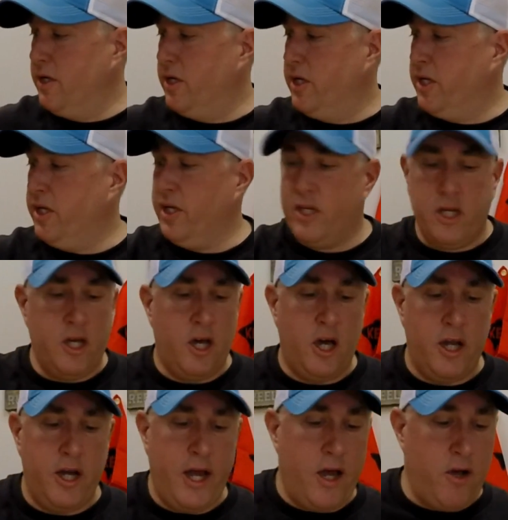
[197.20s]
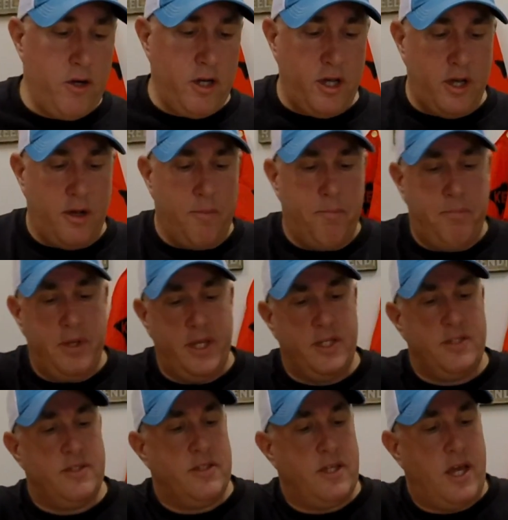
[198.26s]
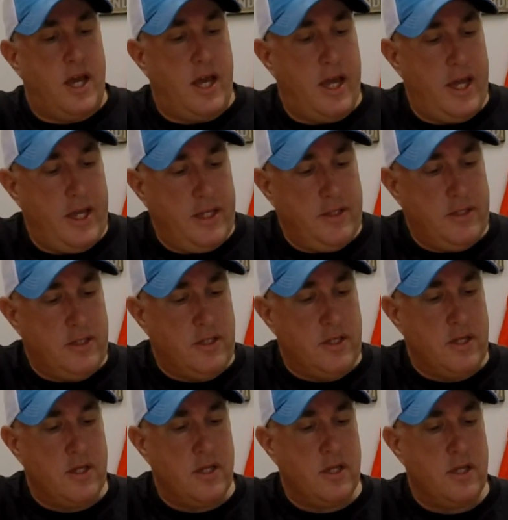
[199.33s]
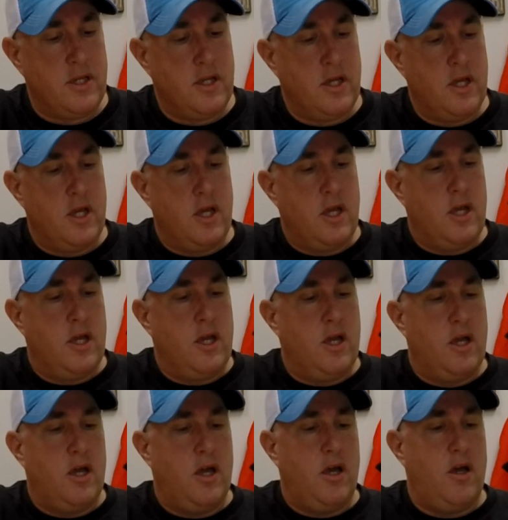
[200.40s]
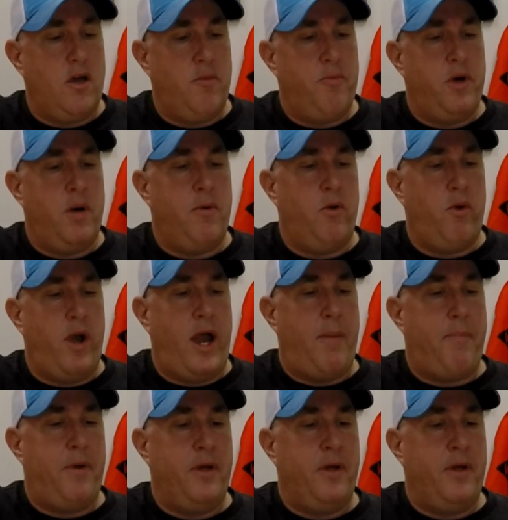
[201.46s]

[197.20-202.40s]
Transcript: You're gonna cut out a big size of bubble wrap.